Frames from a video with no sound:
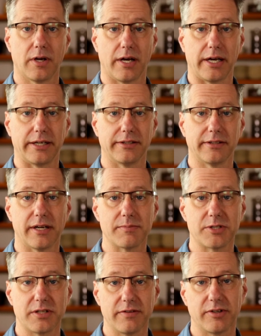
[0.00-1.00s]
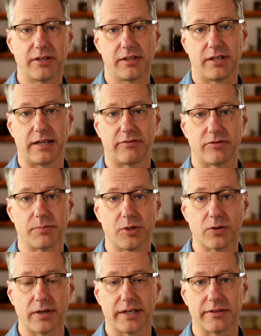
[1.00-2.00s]
Hi, I'm Stephen Collette from
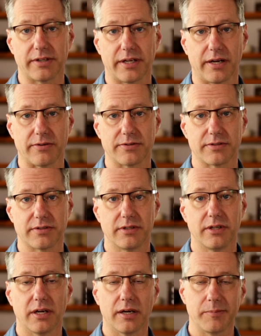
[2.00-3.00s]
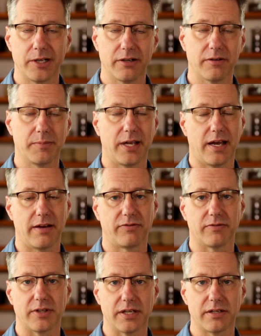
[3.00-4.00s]
Your Healthy House. I'm here on behalf
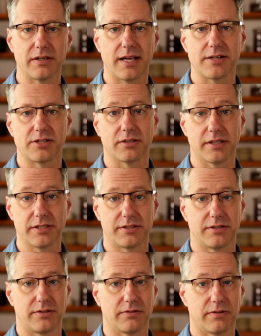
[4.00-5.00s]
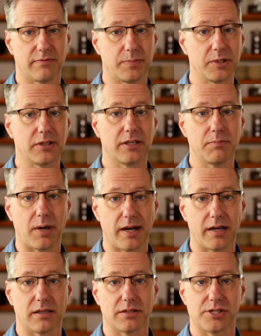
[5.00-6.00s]
of the International Institute of Building
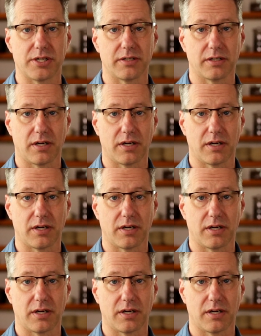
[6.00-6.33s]
Biology and